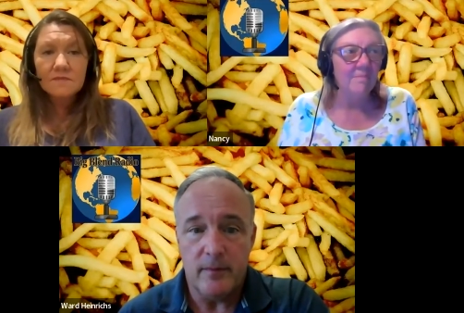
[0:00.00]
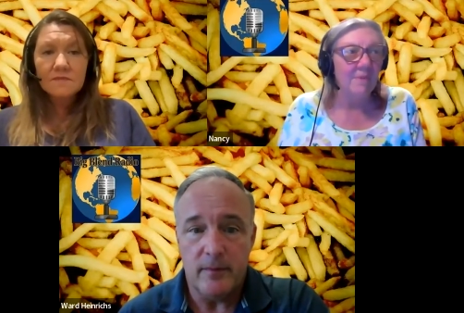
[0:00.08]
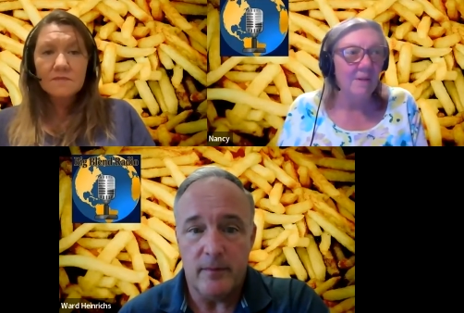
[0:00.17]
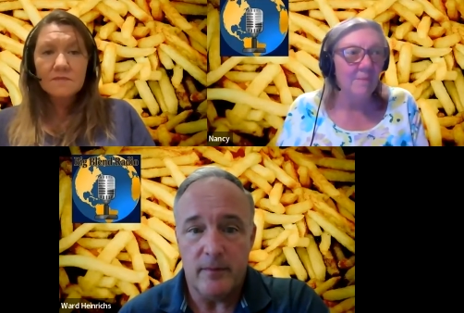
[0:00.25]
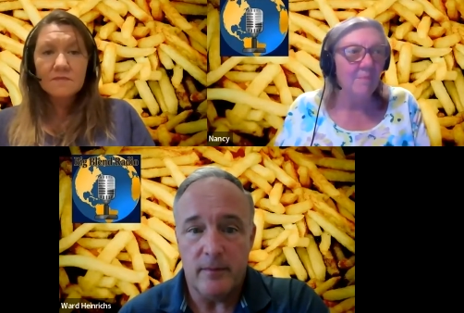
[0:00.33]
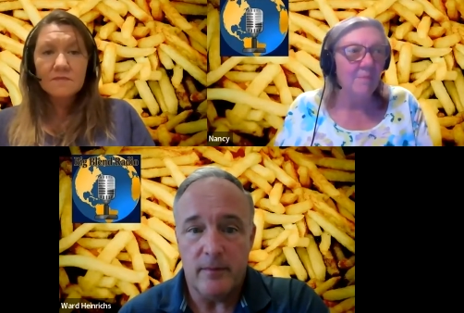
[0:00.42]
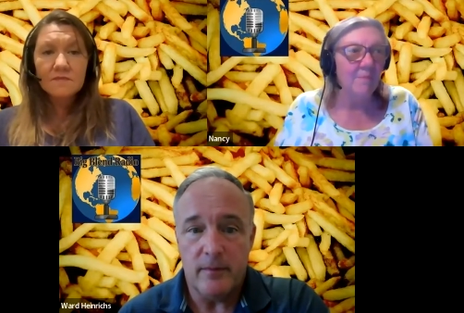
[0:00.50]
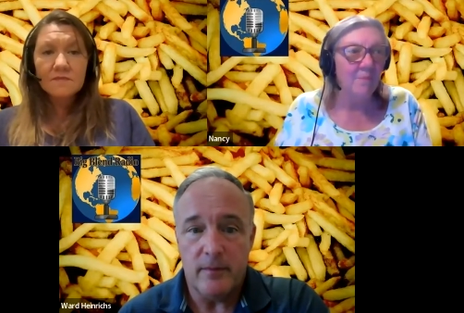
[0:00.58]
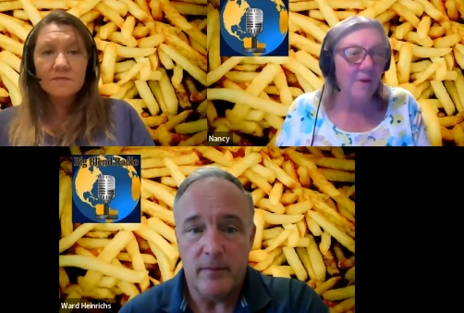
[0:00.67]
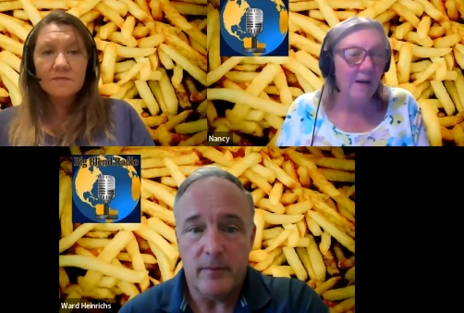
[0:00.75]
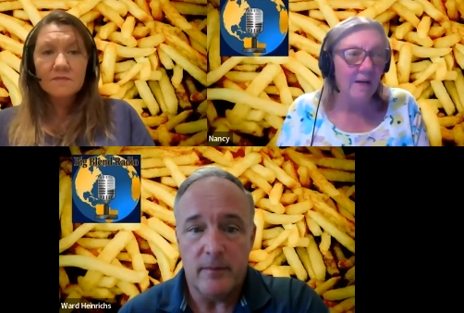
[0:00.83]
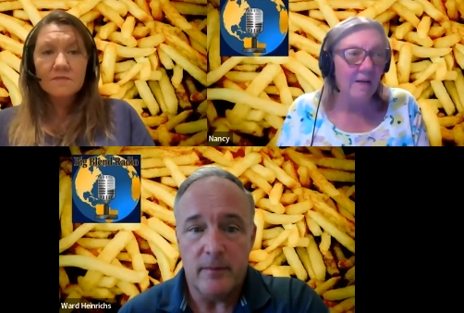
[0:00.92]
Speaker 1: minimum
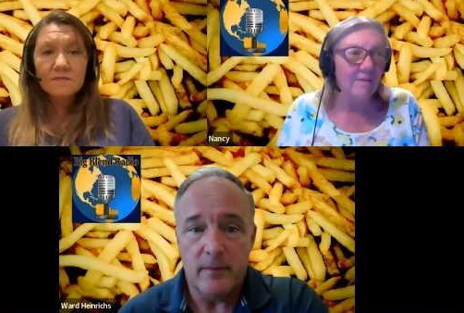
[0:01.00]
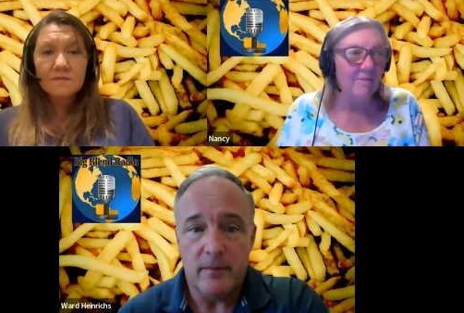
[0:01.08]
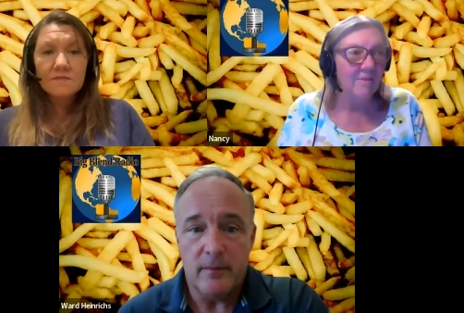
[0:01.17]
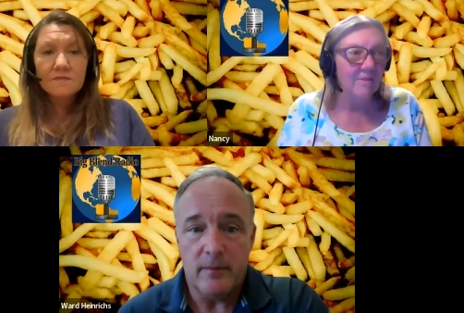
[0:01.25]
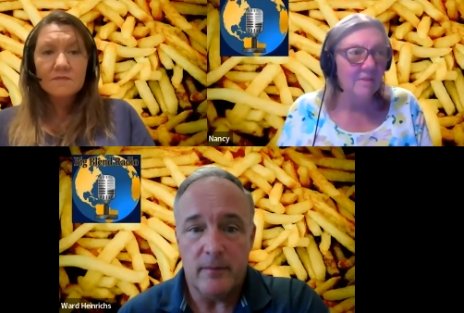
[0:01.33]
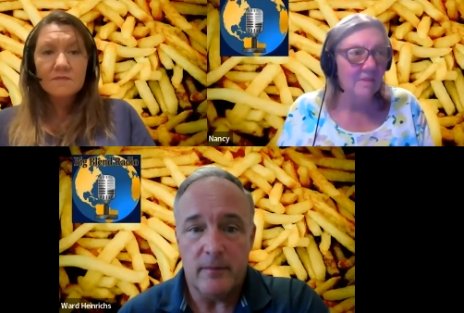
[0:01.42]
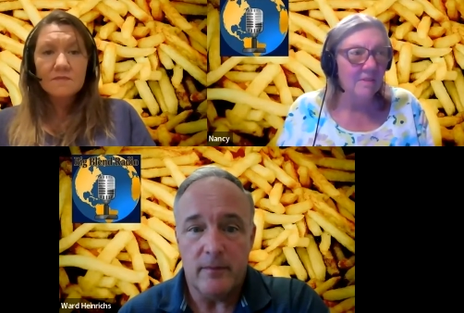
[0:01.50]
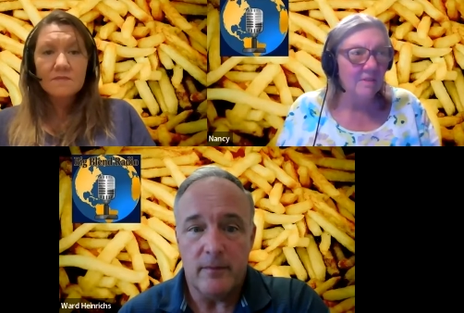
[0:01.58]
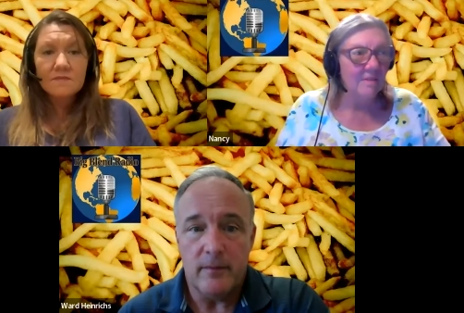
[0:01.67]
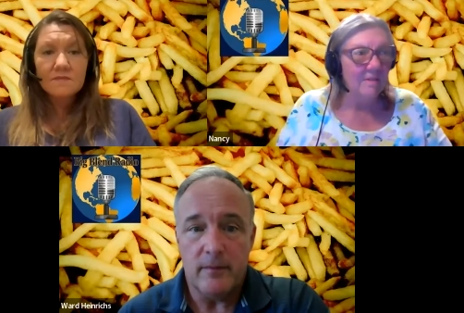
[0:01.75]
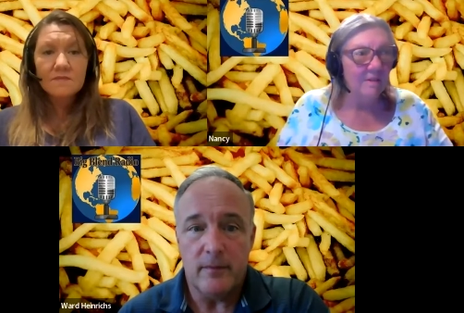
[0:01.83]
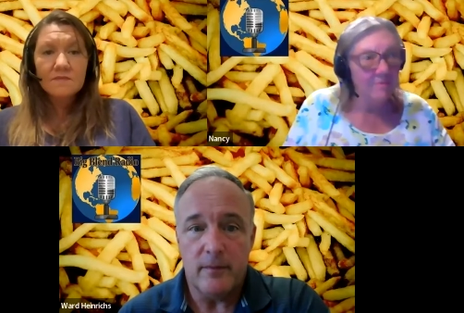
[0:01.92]
wage
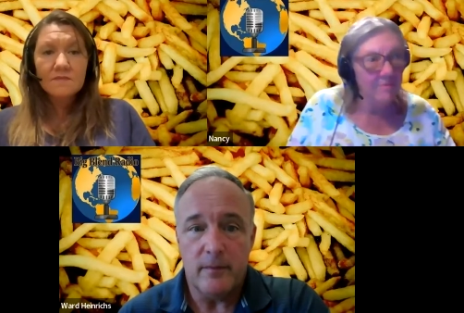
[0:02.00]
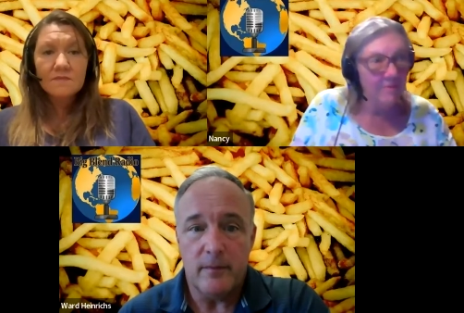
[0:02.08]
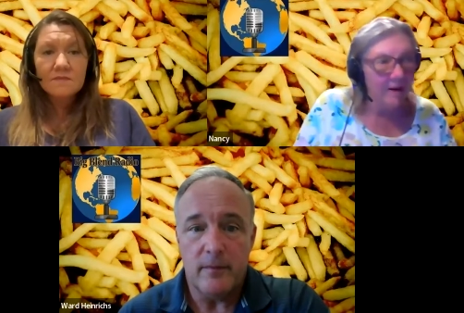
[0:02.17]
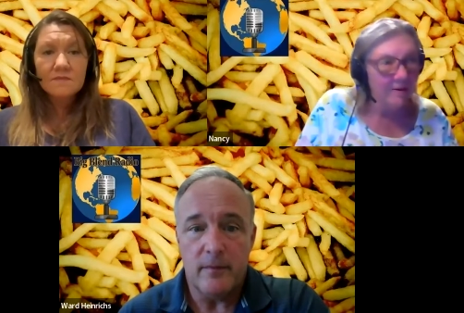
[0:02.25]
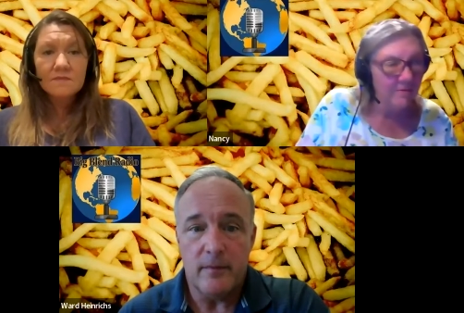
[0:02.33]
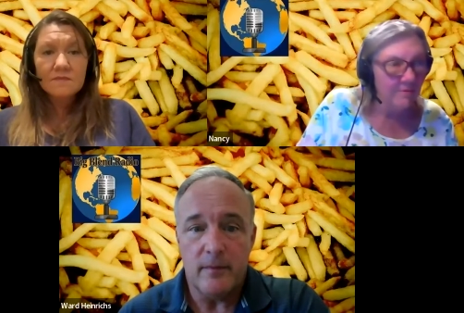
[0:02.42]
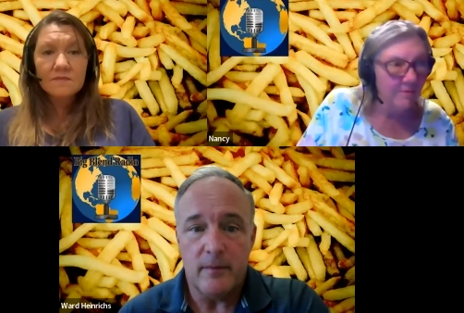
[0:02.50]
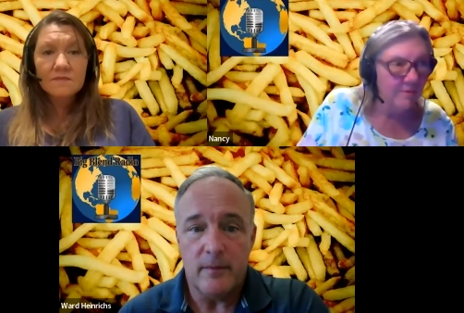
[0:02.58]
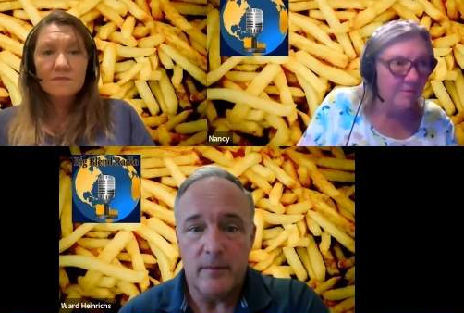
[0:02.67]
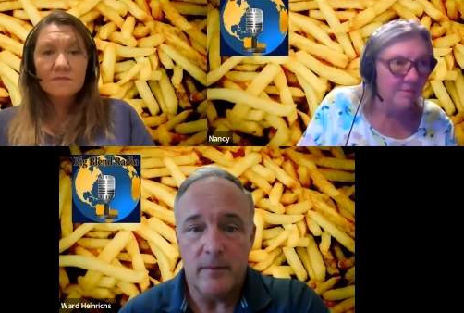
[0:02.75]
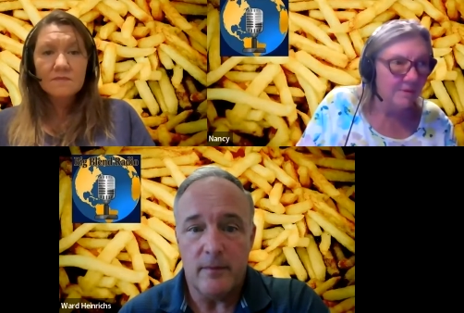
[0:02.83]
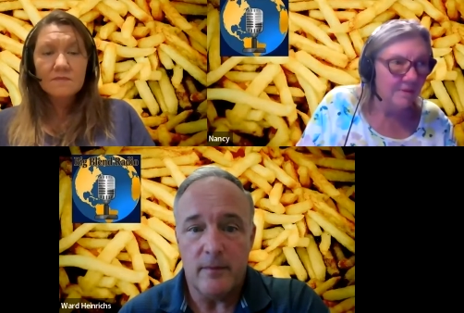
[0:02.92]
than a fast
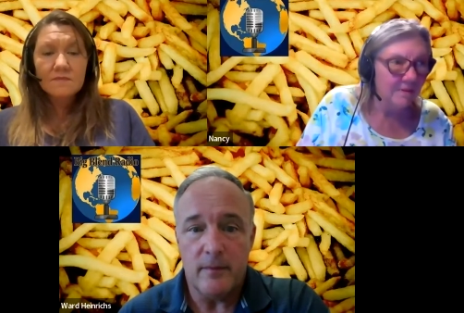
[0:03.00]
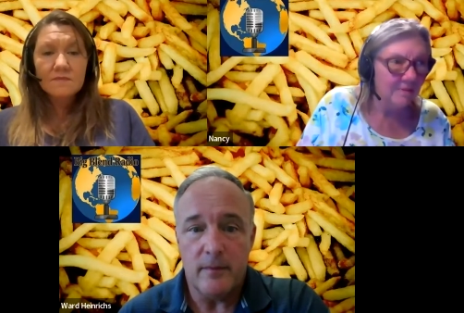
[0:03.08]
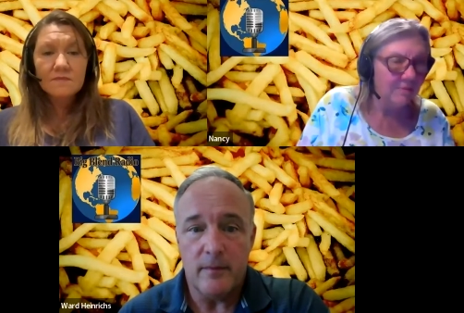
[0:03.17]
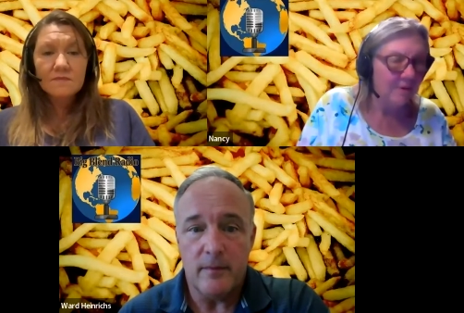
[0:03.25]
food worker?